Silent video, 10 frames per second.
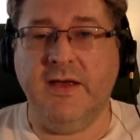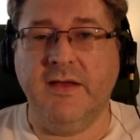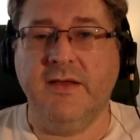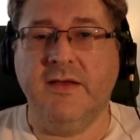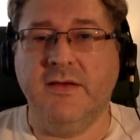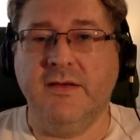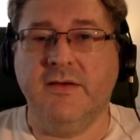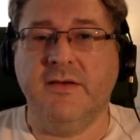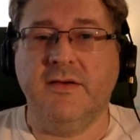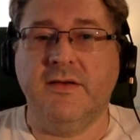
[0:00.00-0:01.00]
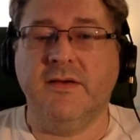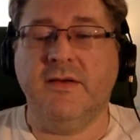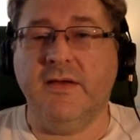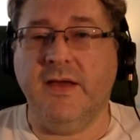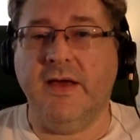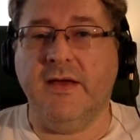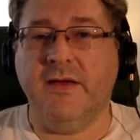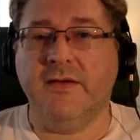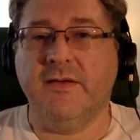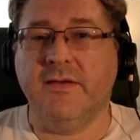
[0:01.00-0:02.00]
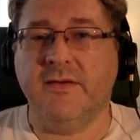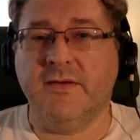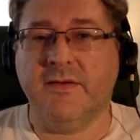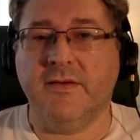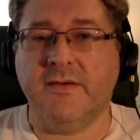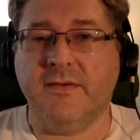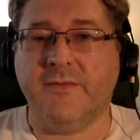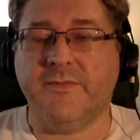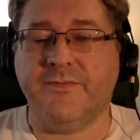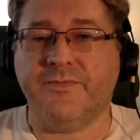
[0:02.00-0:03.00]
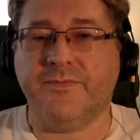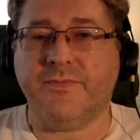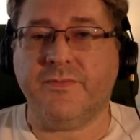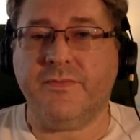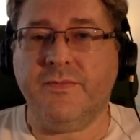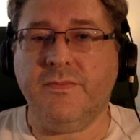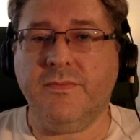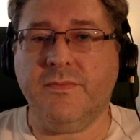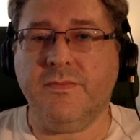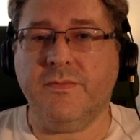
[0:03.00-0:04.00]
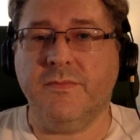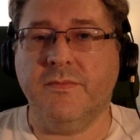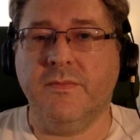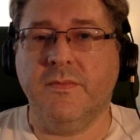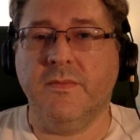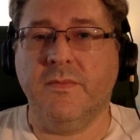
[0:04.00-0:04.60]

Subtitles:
(not speaking)